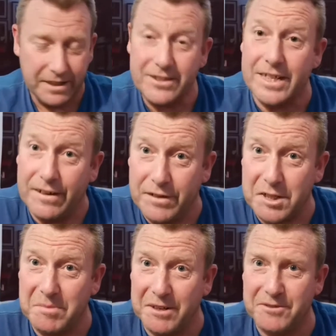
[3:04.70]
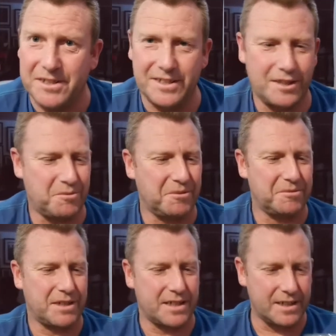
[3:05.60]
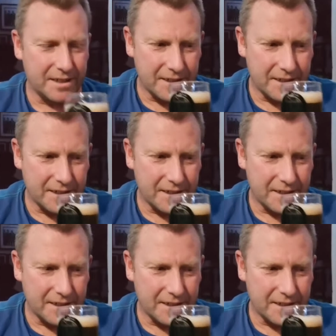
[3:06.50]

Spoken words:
Let's see if it smells of dishwater.